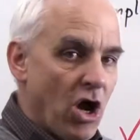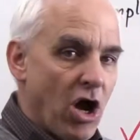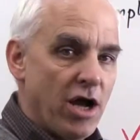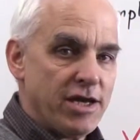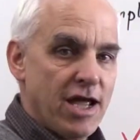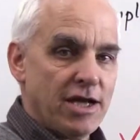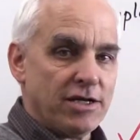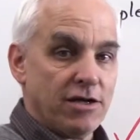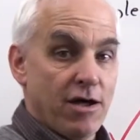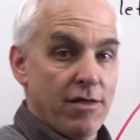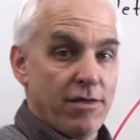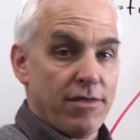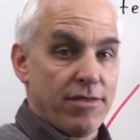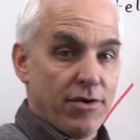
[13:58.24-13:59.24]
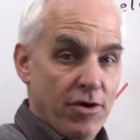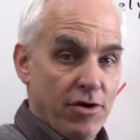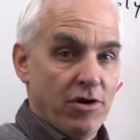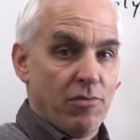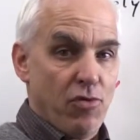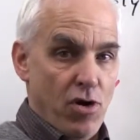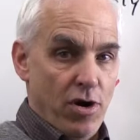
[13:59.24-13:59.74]
on yet a
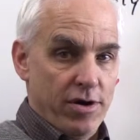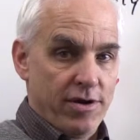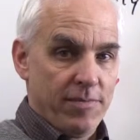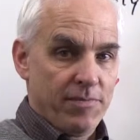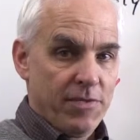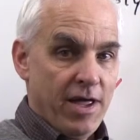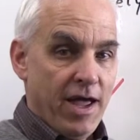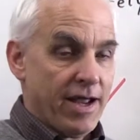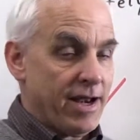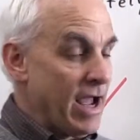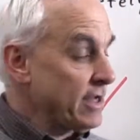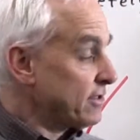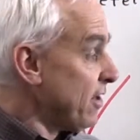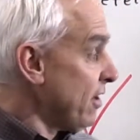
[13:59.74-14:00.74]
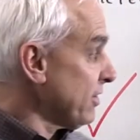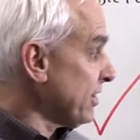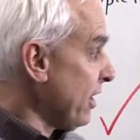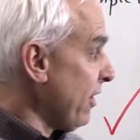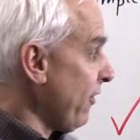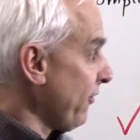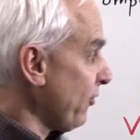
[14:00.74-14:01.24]
3rd book and ask
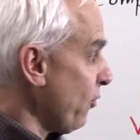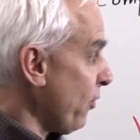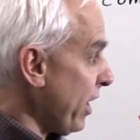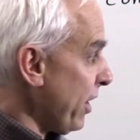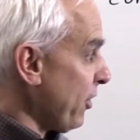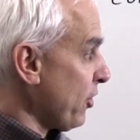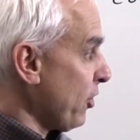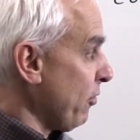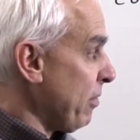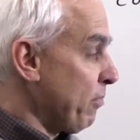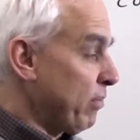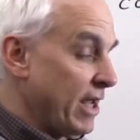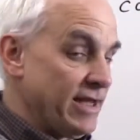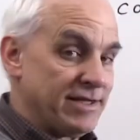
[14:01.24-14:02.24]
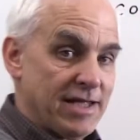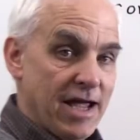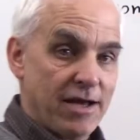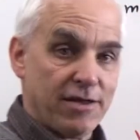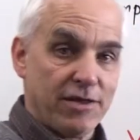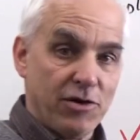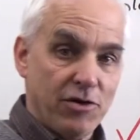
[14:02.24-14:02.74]
ourselves, where could we place
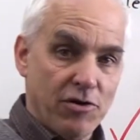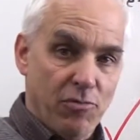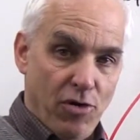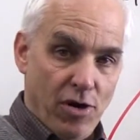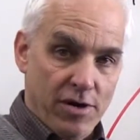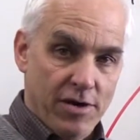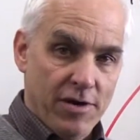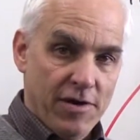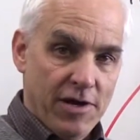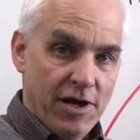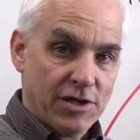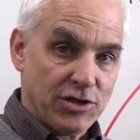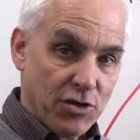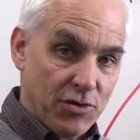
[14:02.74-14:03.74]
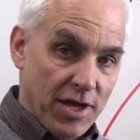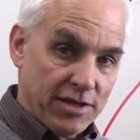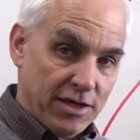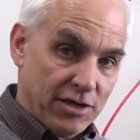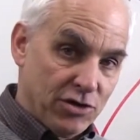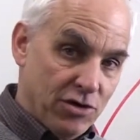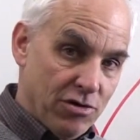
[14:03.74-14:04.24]
that 3rd book so that
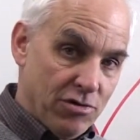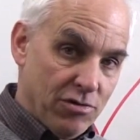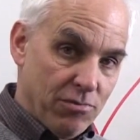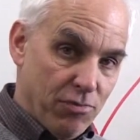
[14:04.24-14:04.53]
the 2